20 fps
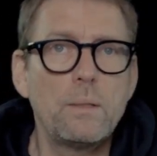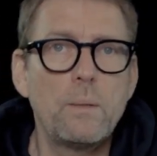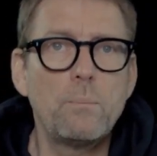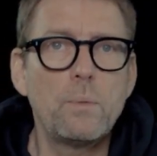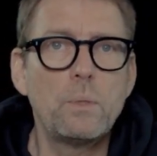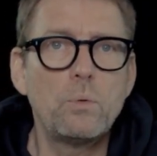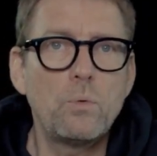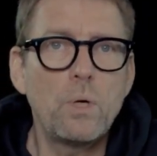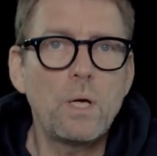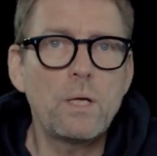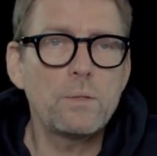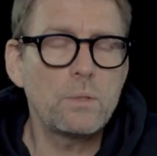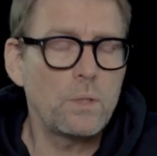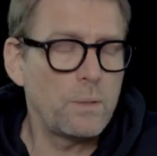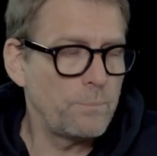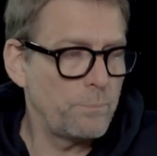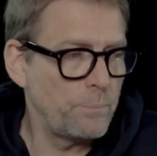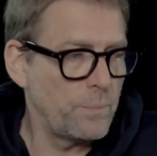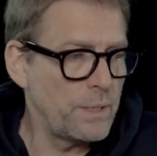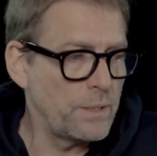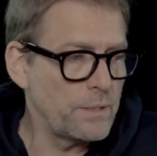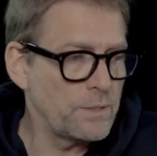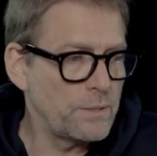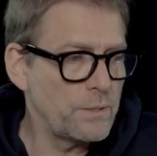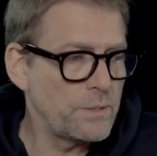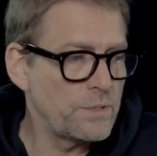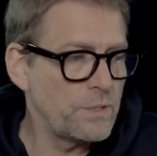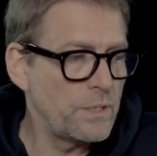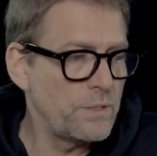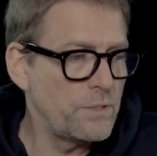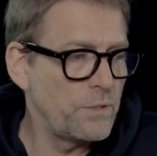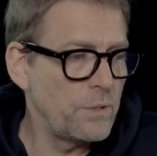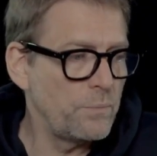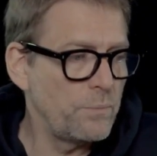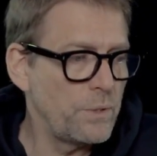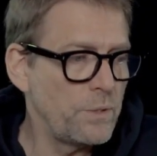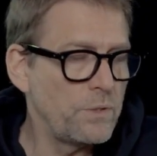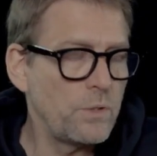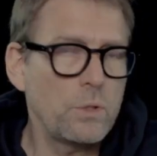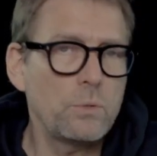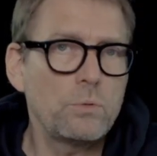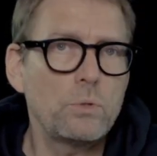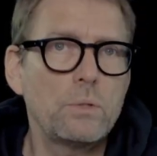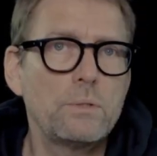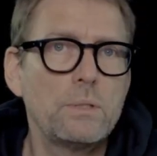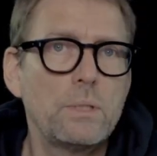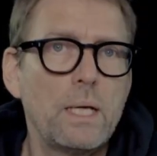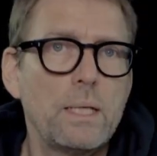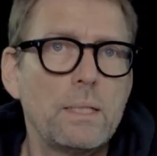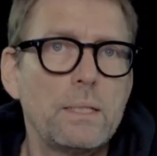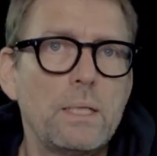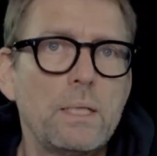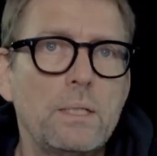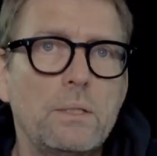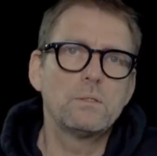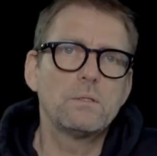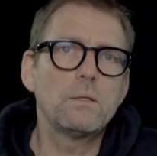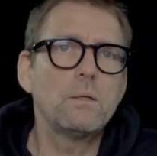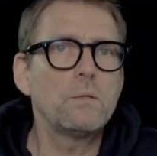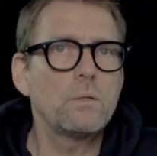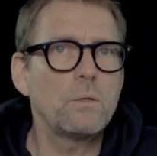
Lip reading: but rather a mixed system in terms of techniques.